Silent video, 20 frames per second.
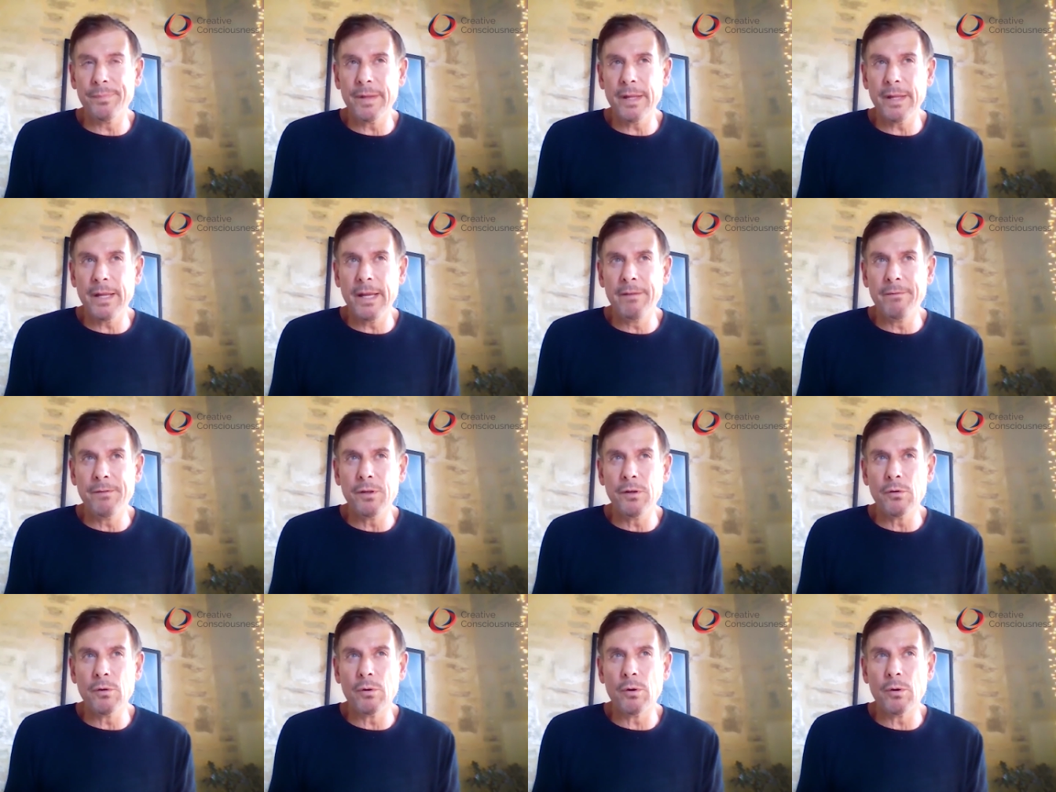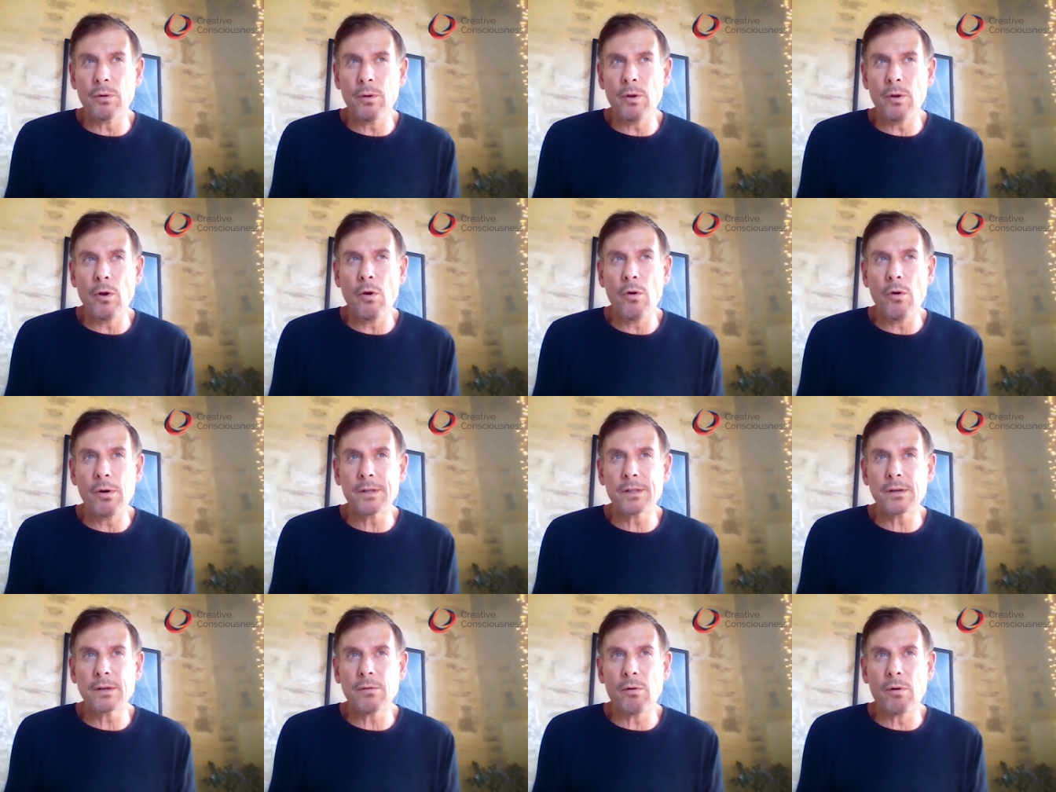if you hurt
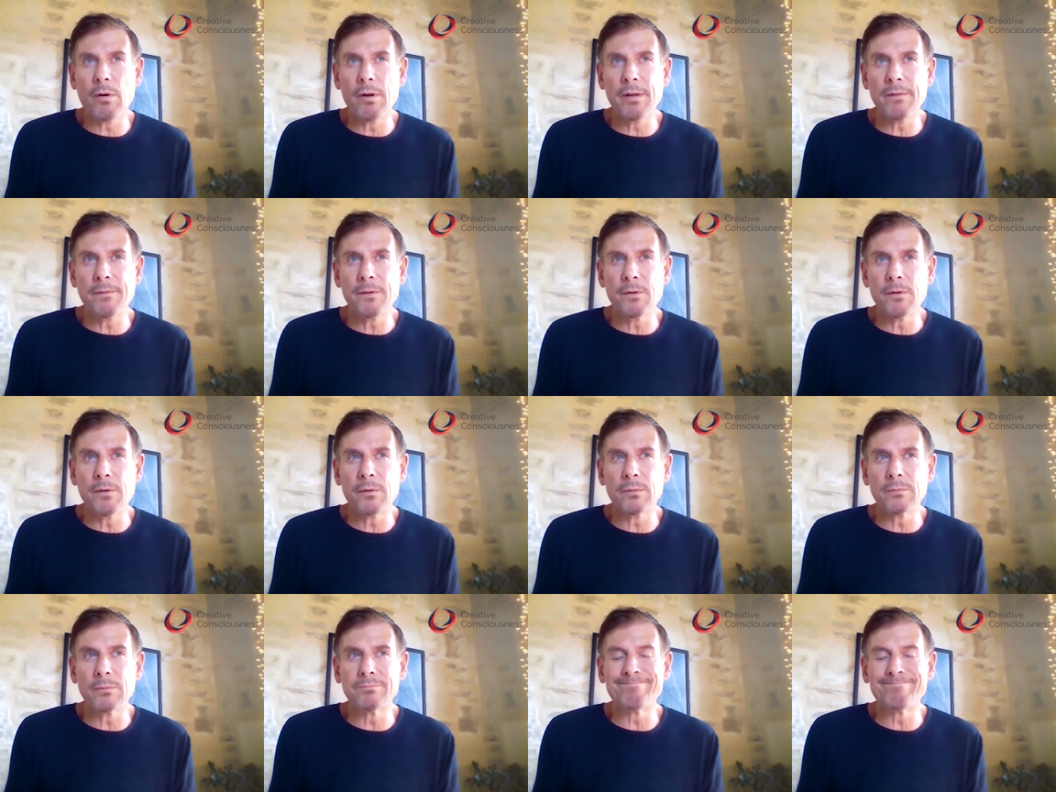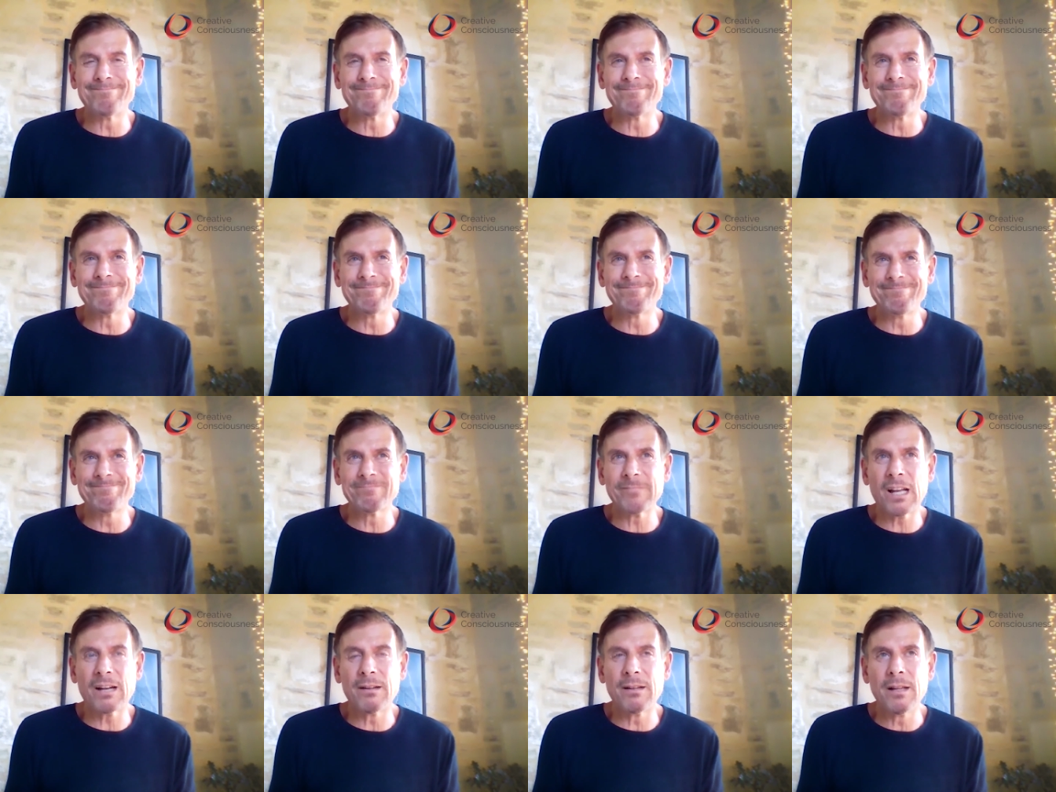or if you
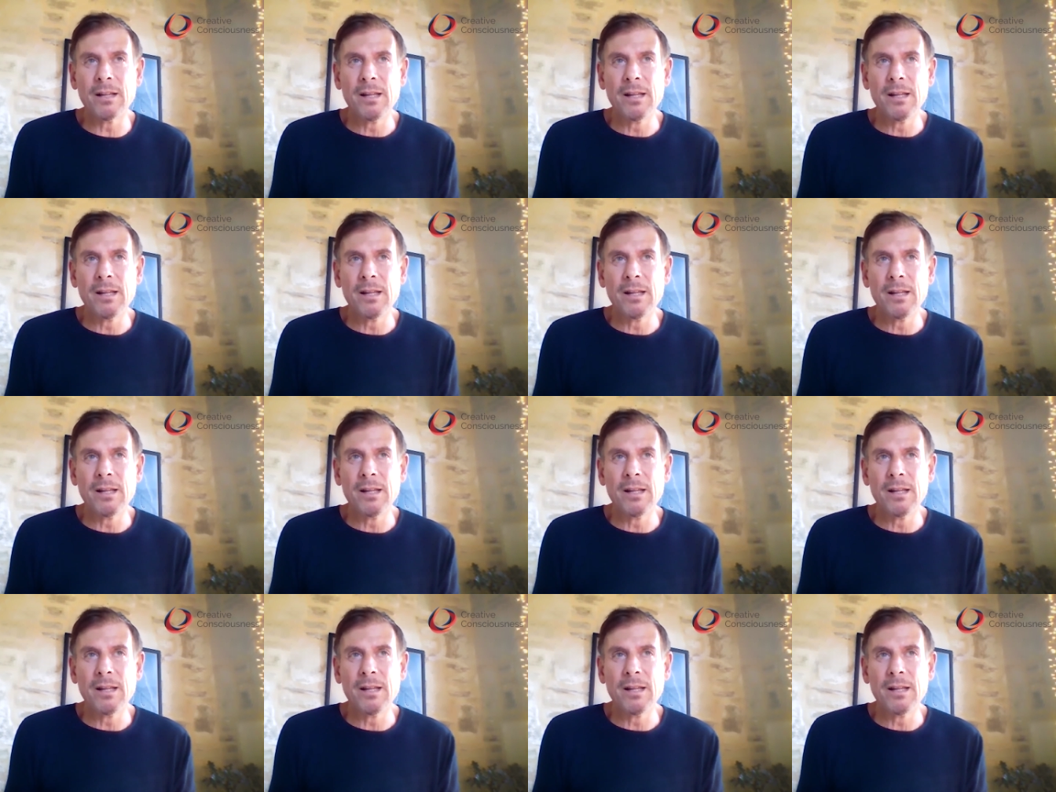mm,